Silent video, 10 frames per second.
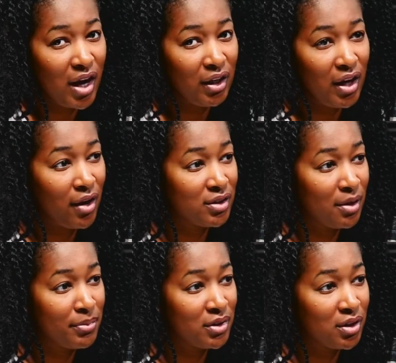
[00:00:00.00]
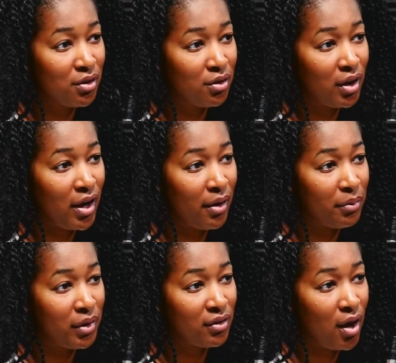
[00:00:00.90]
the tiny house episode, I,
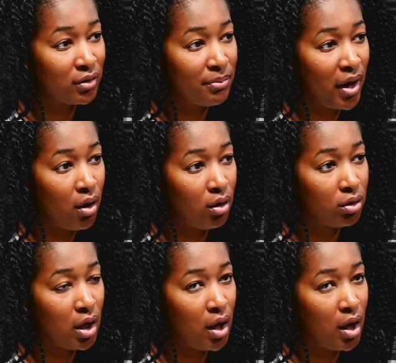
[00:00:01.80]
we talked about.